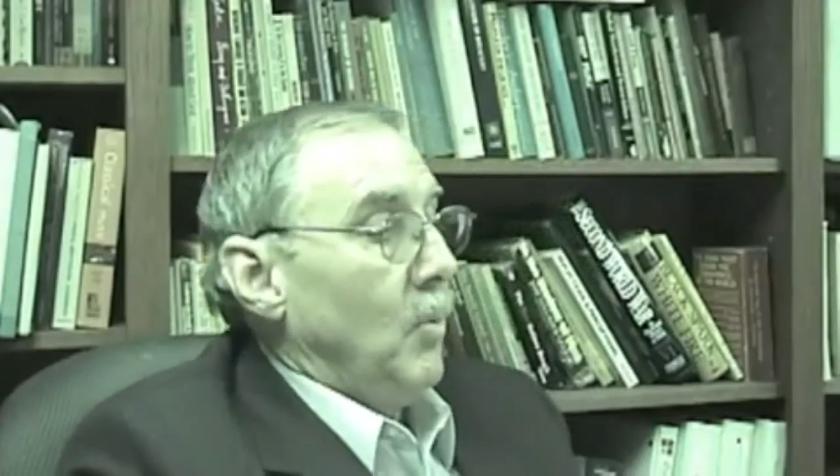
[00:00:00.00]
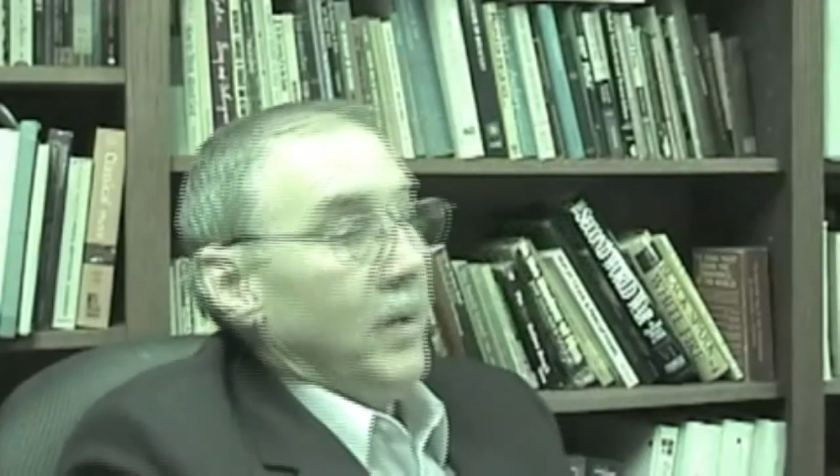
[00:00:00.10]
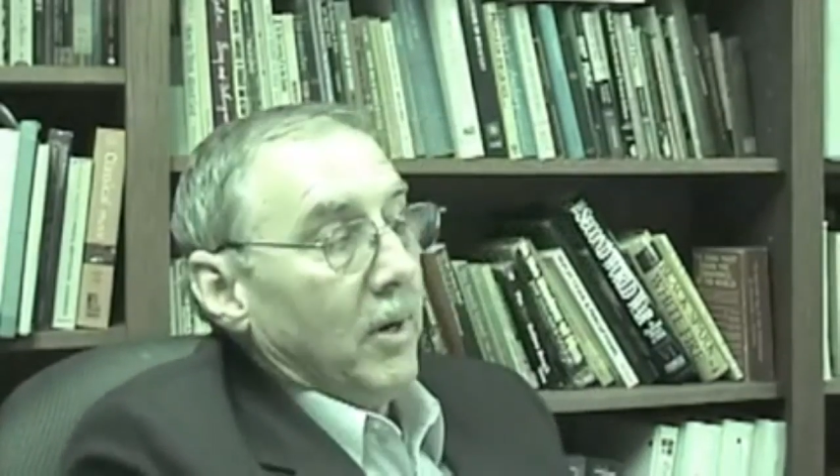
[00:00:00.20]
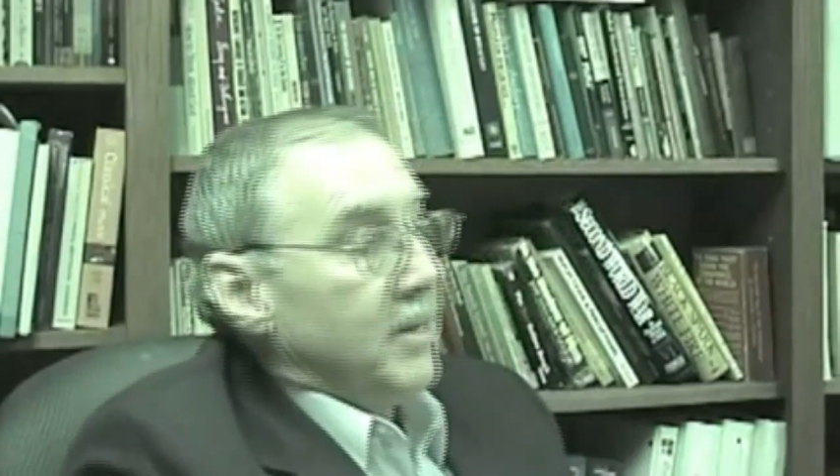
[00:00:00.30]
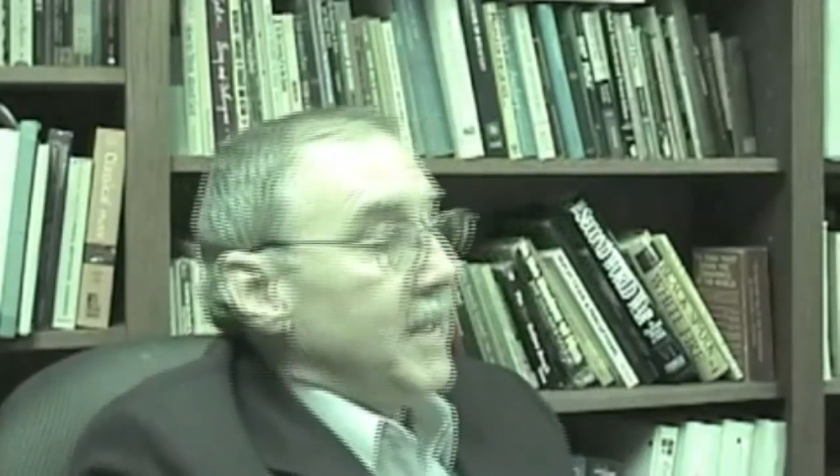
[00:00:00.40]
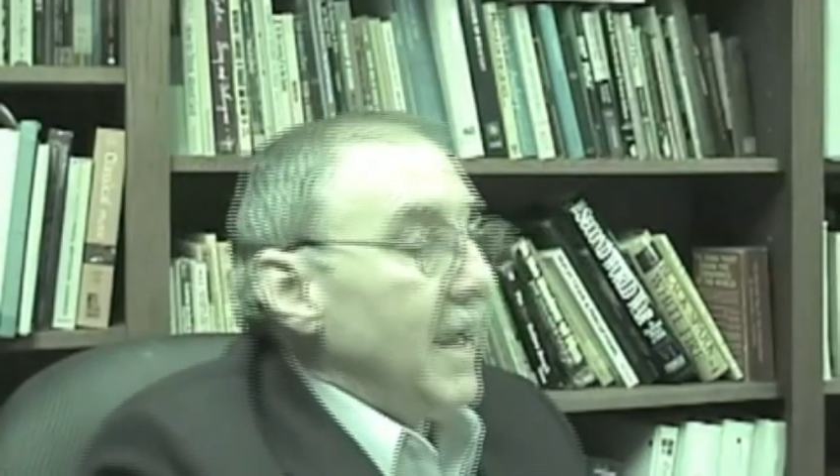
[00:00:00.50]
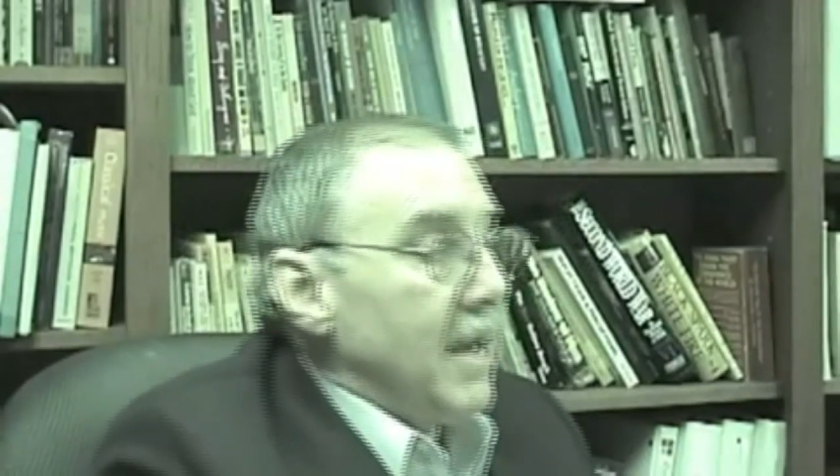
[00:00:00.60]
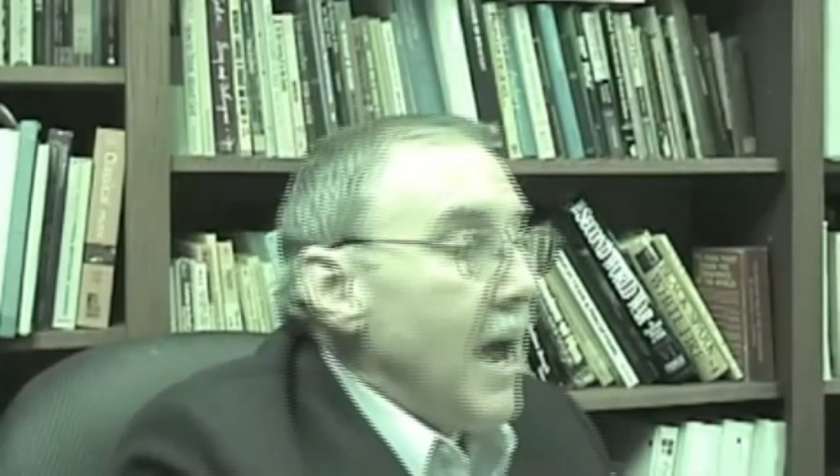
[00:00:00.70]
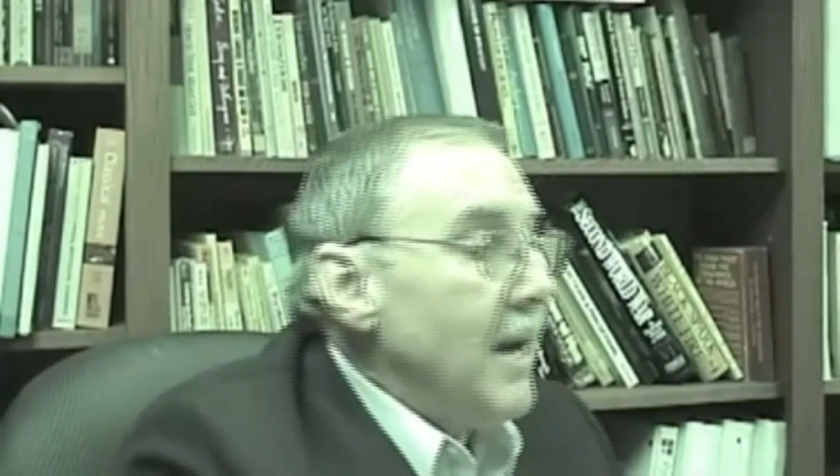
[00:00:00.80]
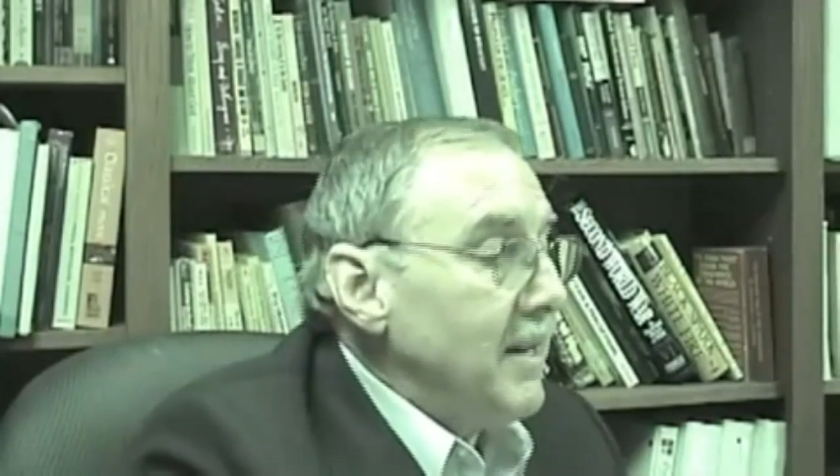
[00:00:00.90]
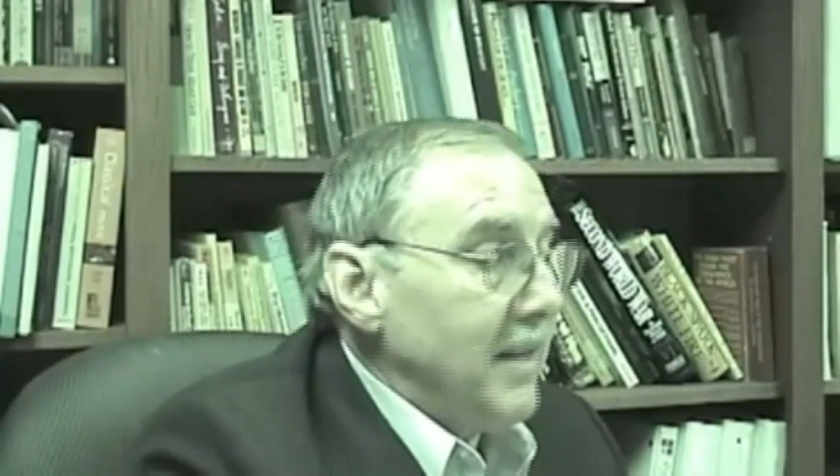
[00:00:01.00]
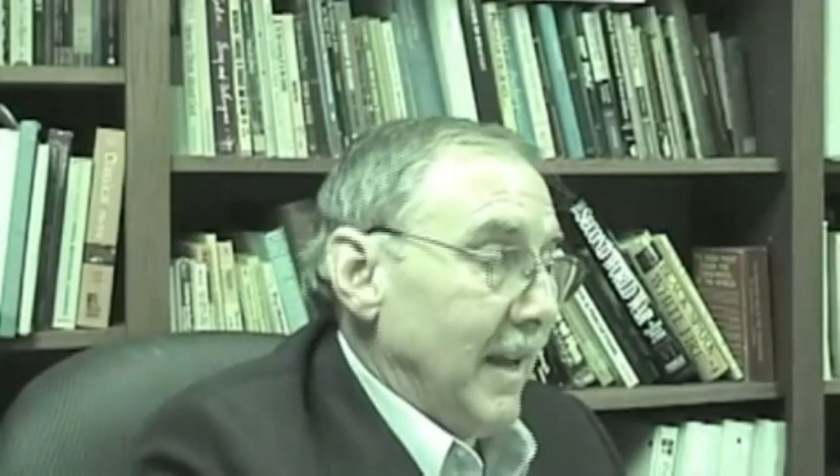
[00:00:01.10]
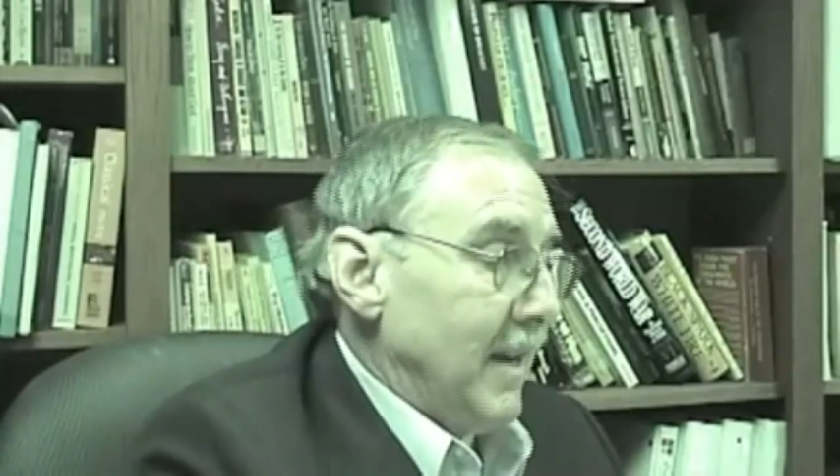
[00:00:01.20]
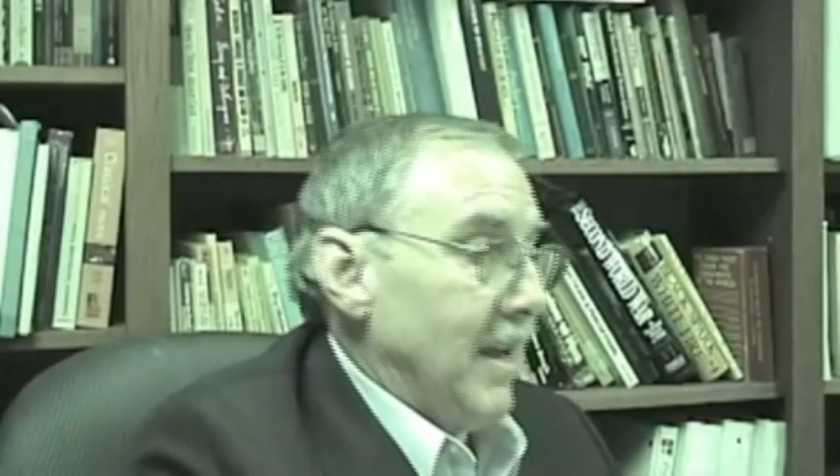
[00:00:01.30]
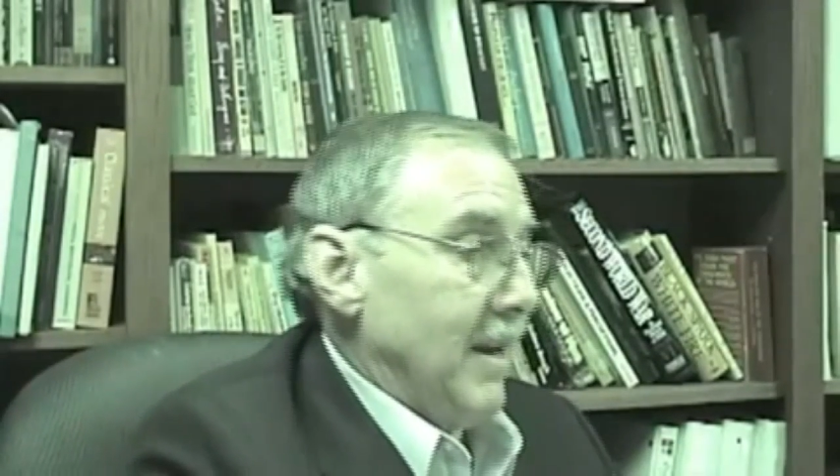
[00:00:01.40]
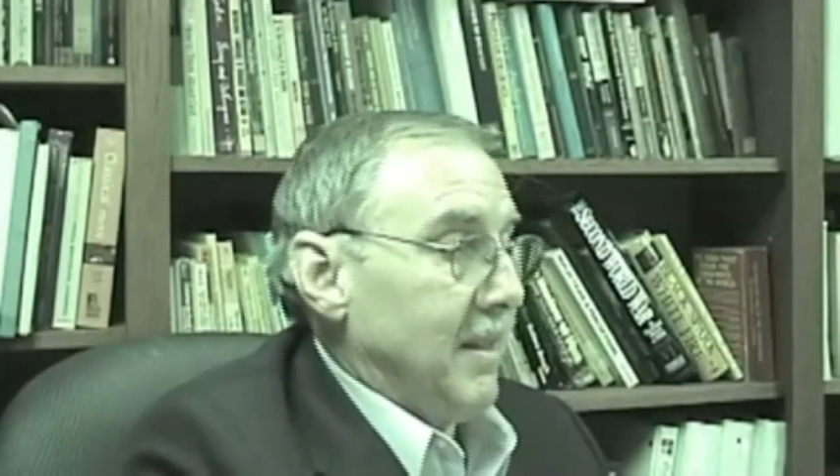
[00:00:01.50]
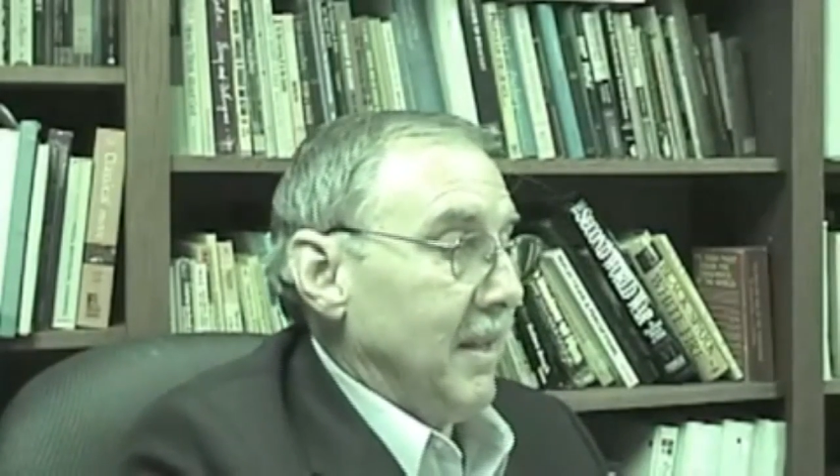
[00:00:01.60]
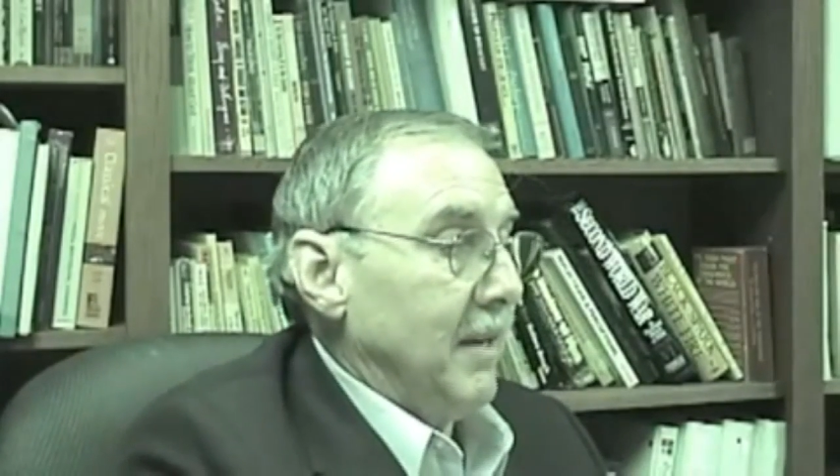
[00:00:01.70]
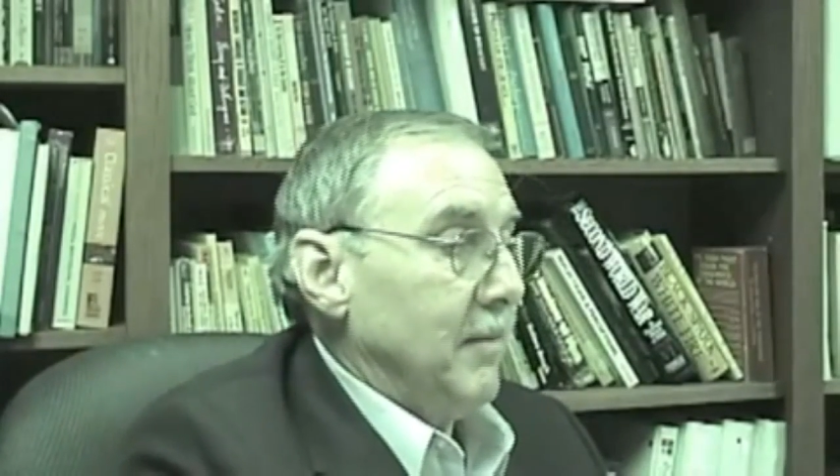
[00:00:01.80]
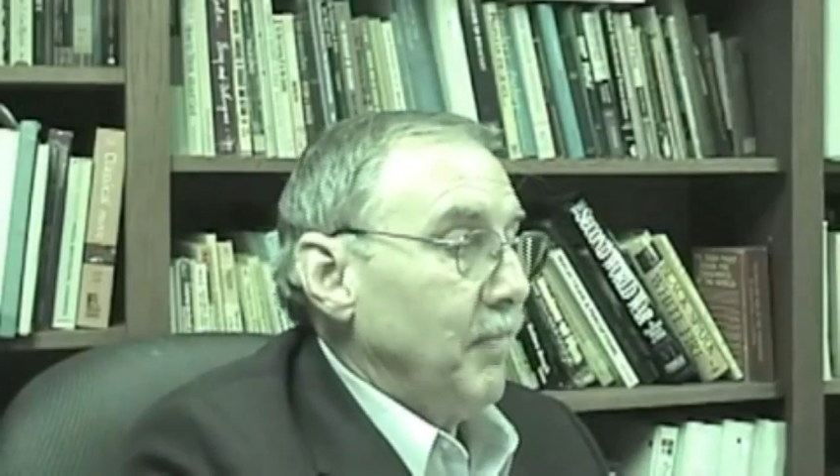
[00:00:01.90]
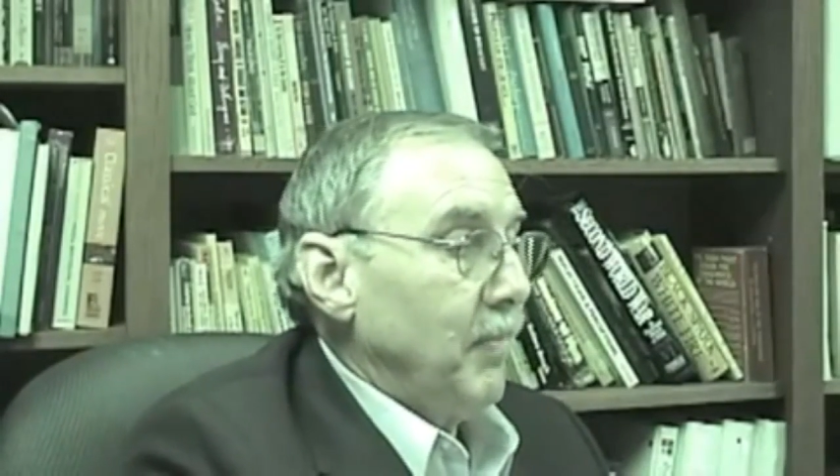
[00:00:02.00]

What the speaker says: We don't take kindly to that kind of thing.